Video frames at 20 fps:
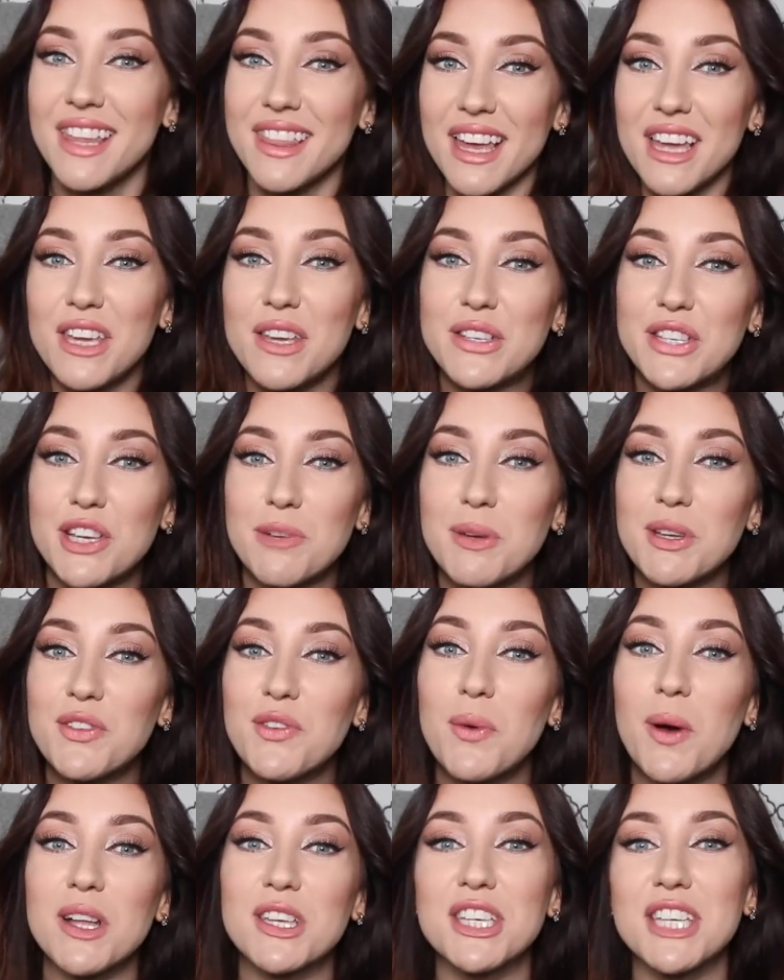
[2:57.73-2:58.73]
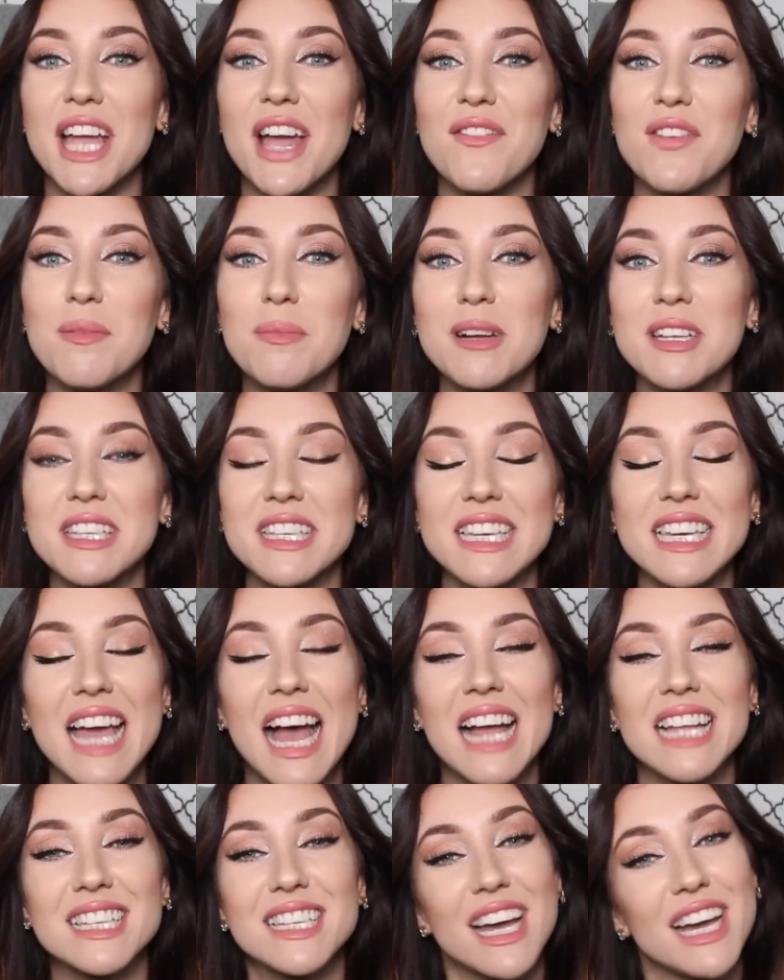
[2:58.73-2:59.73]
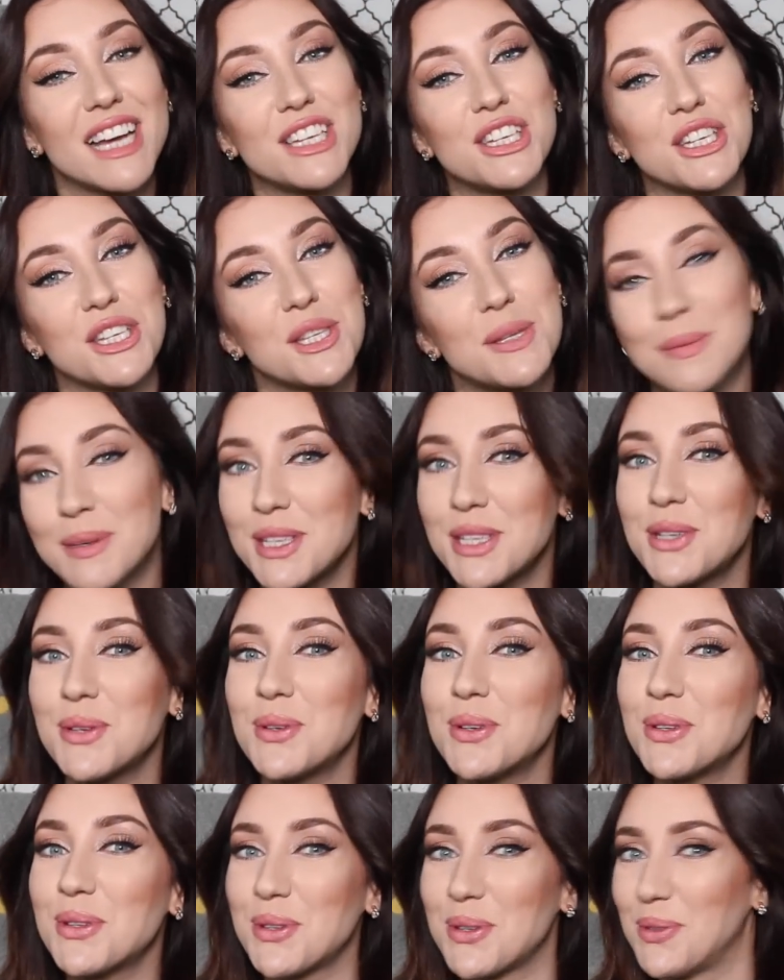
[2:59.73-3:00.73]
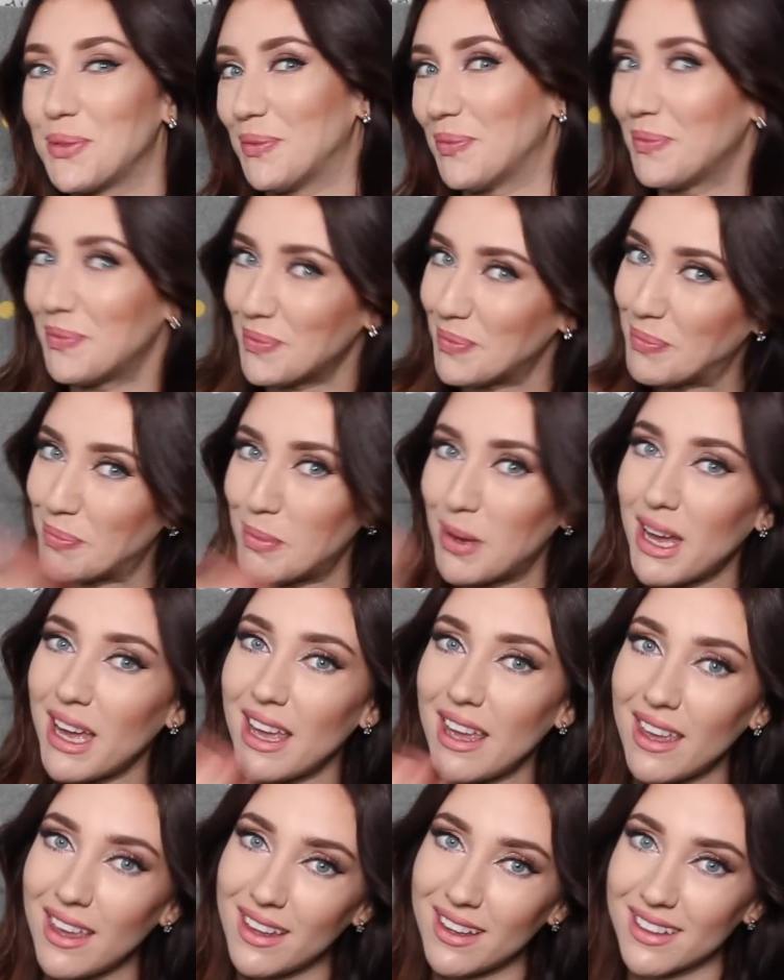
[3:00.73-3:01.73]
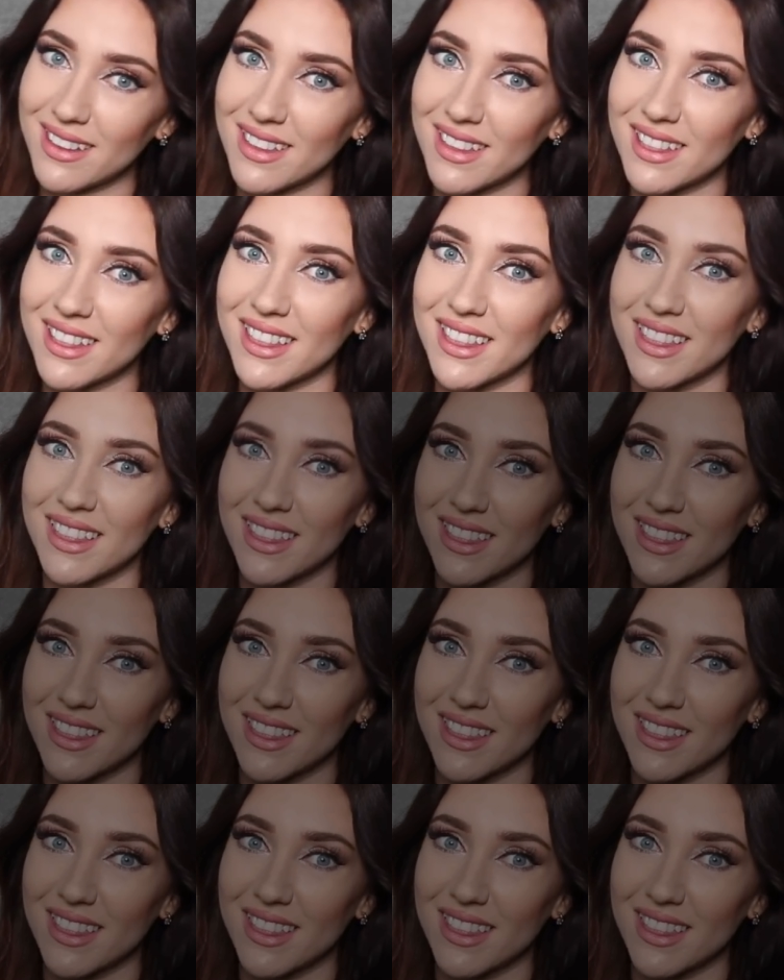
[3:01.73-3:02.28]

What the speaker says: Thank you so much for watching, everybody, and I shall speak to you all soon. Bye.